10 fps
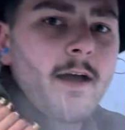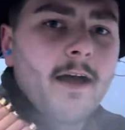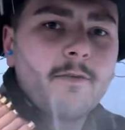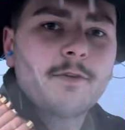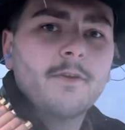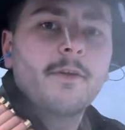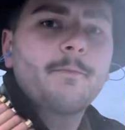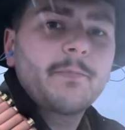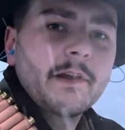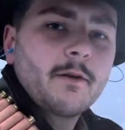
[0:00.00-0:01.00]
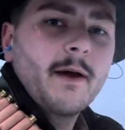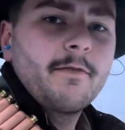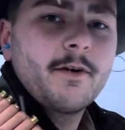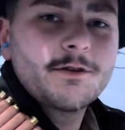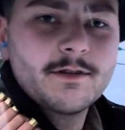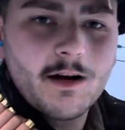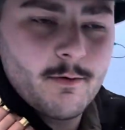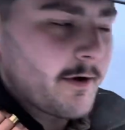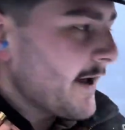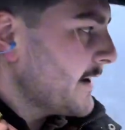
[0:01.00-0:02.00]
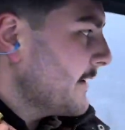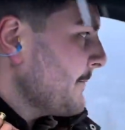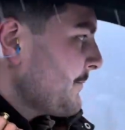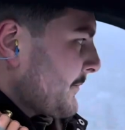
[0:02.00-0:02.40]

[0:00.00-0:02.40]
after a little malfunction there, we'll go ahead and